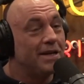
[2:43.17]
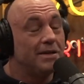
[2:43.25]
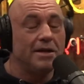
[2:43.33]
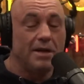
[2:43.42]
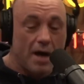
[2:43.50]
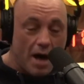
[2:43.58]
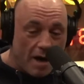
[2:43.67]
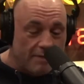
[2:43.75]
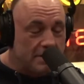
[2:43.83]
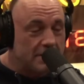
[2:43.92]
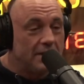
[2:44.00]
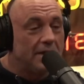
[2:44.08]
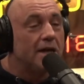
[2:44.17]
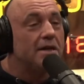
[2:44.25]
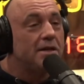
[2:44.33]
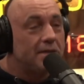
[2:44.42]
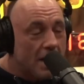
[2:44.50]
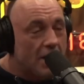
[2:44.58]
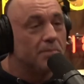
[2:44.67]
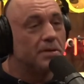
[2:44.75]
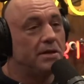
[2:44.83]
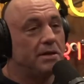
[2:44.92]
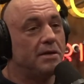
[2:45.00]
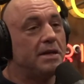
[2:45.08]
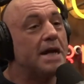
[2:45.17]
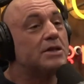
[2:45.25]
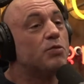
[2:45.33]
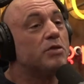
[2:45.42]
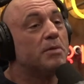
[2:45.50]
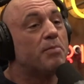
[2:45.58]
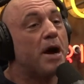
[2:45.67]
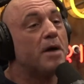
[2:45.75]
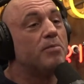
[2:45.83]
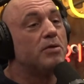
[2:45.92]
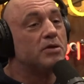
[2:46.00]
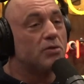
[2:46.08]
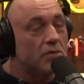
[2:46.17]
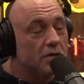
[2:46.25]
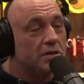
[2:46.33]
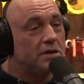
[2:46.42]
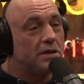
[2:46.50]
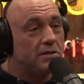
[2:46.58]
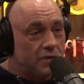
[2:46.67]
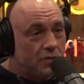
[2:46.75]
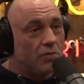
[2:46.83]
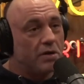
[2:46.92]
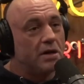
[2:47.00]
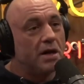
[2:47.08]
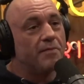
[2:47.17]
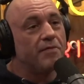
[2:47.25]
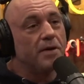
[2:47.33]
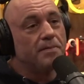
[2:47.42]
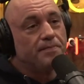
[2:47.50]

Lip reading: And obviously it ended terribly. And that's where the Proud Boys origin story came from.